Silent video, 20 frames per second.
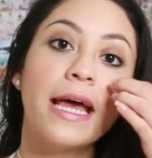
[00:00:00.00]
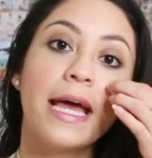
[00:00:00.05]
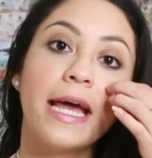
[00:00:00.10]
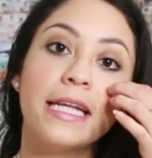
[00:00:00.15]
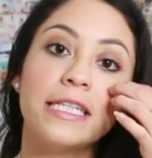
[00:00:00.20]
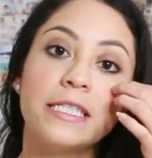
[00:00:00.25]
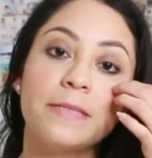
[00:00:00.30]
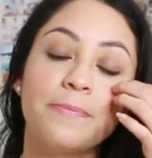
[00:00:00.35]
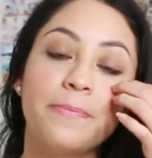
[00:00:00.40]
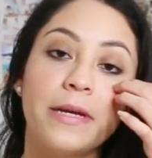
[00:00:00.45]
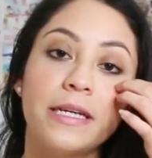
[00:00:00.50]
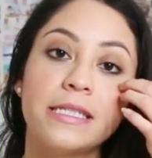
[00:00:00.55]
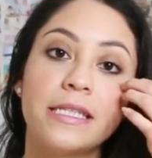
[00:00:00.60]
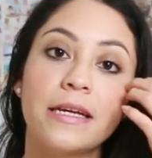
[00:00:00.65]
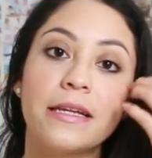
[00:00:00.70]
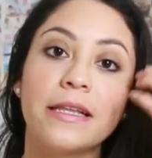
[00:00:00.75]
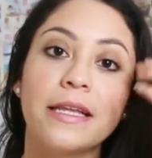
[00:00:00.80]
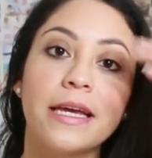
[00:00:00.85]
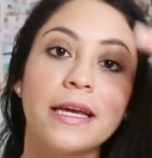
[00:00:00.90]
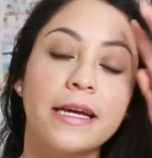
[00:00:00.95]
it's
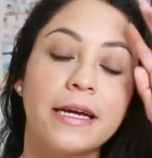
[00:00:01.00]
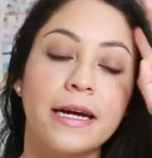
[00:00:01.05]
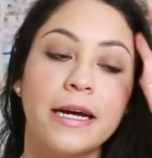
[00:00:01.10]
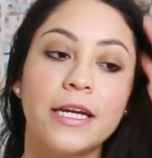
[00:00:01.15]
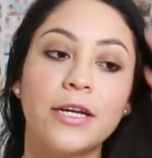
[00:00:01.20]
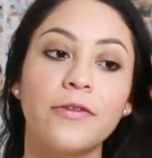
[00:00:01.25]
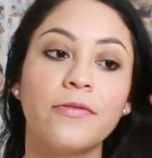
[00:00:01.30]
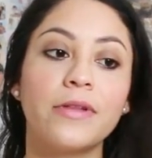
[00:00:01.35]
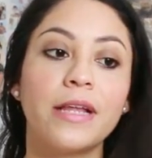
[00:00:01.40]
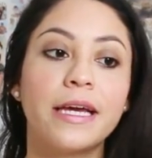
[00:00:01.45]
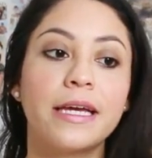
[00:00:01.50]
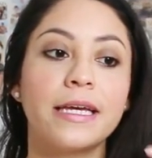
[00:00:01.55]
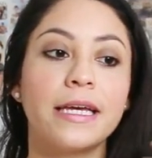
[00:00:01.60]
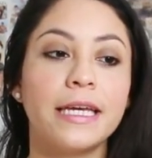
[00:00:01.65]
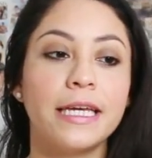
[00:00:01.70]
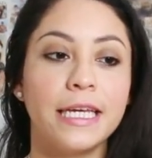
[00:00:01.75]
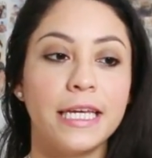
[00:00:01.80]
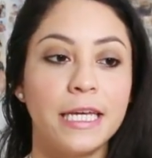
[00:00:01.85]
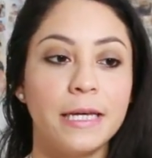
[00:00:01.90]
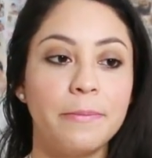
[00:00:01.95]
basically kind of like
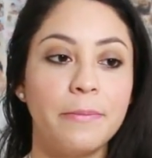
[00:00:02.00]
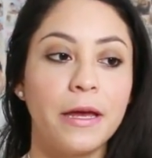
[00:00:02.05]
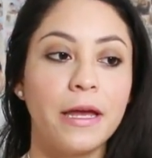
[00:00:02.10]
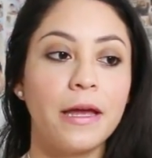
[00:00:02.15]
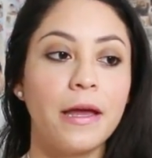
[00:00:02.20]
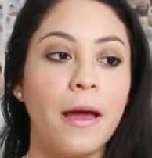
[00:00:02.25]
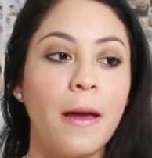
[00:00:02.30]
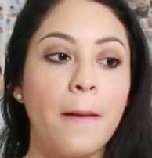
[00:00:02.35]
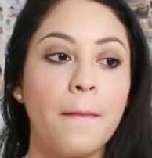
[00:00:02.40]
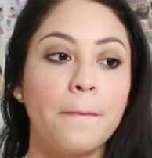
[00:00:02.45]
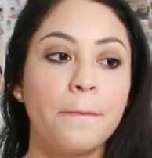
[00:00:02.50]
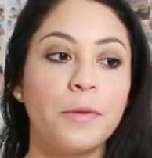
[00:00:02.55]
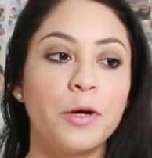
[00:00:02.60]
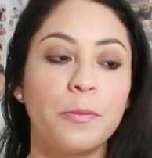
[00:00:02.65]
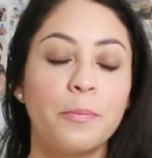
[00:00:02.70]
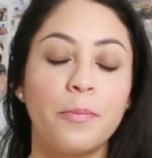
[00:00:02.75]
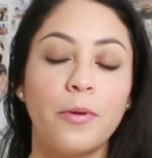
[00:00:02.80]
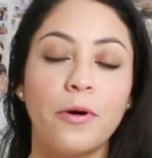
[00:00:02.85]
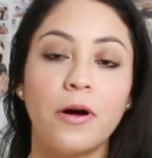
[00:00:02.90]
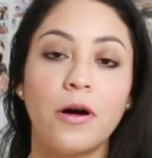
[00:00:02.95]
eBay
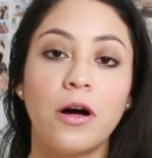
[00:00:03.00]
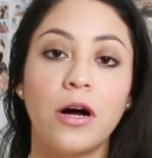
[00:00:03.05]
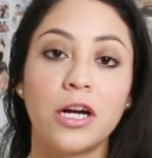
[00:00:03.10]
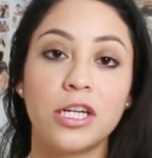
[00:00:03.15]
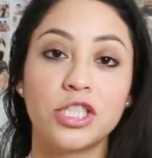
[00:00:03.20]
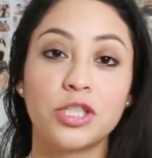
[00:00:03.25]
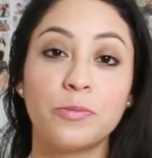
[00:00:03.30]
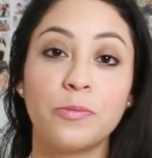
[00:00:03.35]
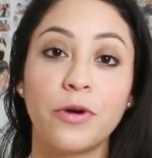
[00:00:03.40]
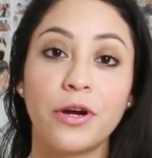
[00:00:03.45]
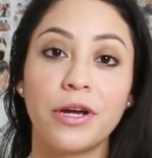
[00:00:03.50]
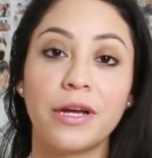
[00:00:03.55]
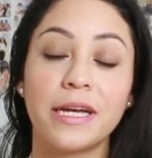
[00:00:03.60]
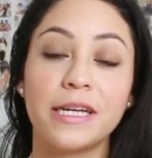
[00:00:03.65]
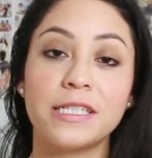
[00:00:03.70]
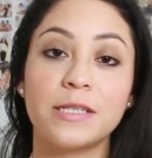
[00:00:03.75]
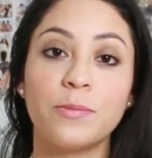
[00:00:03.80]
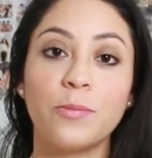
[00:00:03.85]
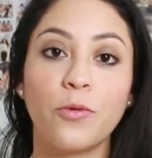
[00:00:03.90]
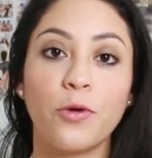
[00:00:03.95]
but Poshmark
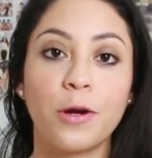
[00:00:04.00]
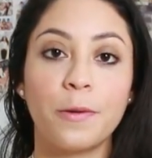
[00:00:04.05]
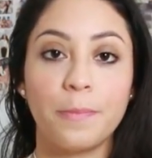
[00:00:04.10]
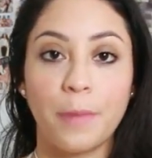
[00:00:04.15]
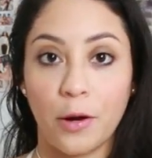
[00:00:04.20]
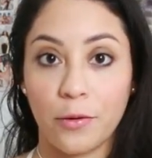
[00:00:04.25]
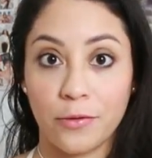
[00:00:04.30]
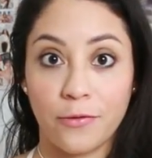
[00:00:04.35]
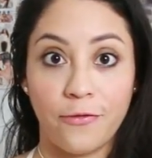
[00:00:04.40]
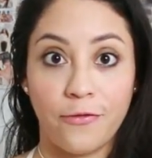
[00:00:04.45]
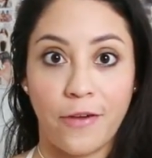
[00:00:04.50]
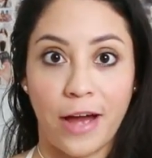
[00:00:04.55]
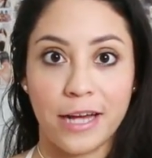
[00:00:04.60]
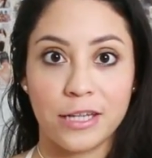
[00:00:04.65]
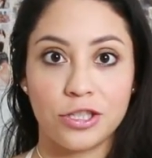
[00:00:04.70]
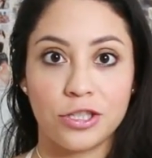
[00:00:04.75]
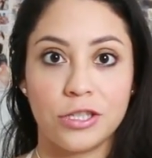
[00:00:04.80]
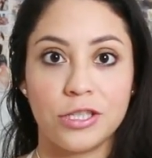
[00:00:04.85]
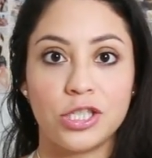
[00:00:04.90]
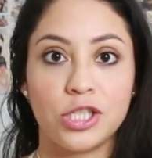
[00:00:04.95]
is more about
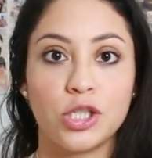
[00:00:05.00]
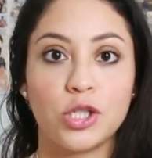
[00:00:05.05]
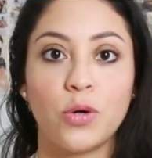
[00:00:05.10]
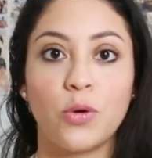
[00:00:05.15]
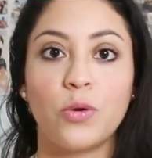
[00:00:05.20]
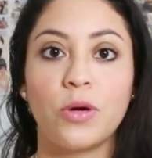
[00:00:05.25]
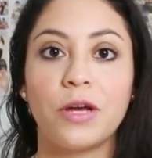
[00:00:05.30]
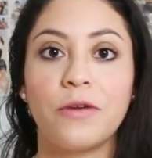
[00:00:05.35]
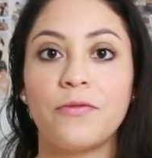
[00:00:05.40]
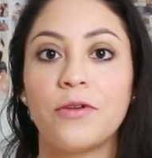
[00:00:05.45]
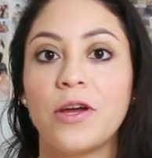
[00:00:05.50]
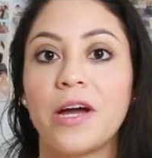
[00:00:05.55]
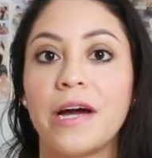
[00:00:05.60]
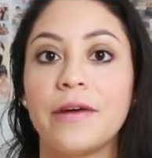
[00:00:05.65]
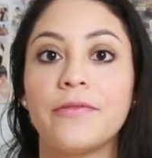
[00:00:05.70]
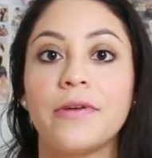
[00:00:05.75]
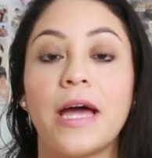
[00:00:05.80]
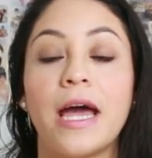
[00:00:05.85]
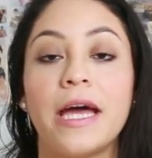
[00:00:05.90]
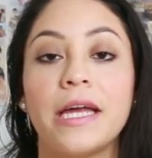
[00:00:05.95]
fashion so if you
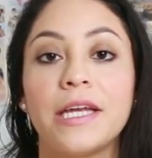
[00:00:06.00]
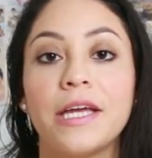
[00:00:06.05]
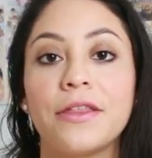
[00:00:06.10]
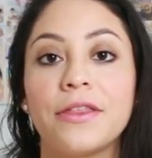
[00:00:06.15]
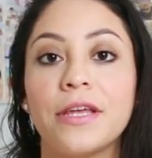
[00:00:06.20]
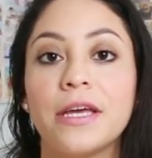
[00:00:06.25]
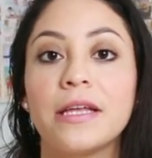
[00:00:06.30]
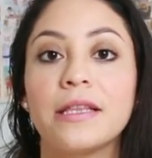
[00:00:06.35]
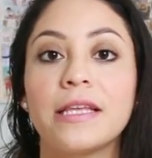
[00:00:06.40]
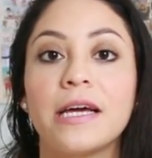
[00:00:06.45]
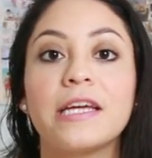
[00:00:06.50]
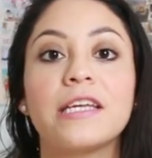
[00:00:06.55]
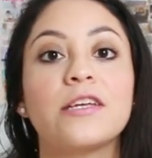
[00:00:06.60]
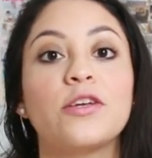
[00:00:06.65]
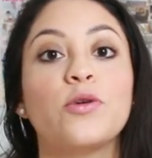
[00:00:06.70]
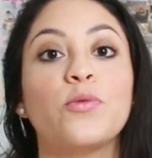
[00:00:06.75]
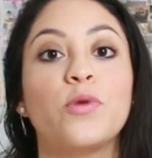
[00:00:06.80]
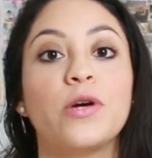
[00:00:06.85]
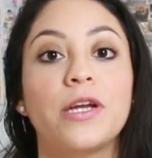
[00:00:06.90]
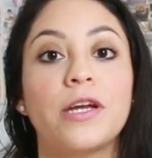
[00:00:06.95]
have anything that
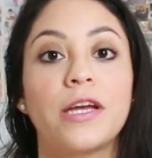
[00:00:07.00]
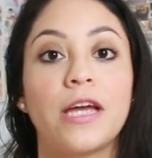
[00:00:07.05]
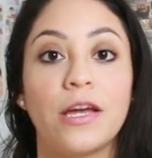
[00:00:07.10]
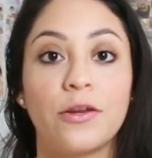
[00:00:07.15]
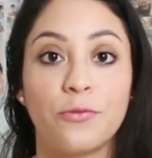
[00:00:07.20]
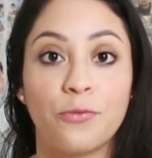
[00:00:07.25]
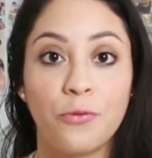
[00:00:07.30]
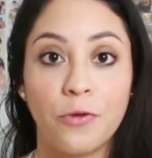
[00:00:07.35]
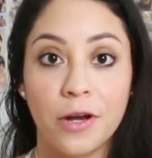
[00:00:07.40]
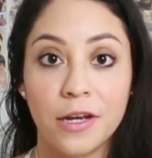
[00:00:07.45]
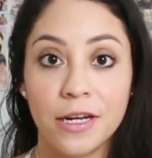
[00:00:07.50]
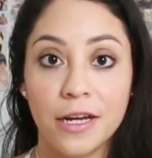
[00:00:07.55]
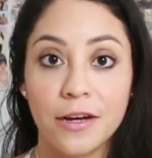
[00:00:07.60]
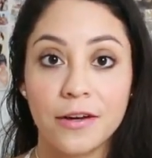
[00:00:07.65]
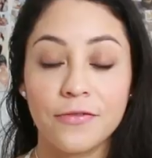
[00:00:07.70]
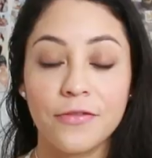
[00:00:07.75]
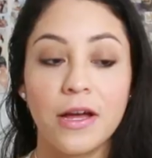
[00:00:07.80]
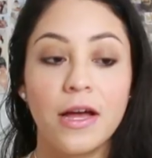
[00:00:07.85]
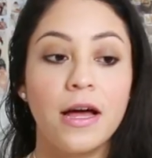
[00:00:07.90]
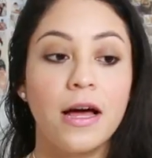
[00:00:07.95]
you want to get rid
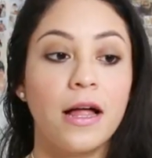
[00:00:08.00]
of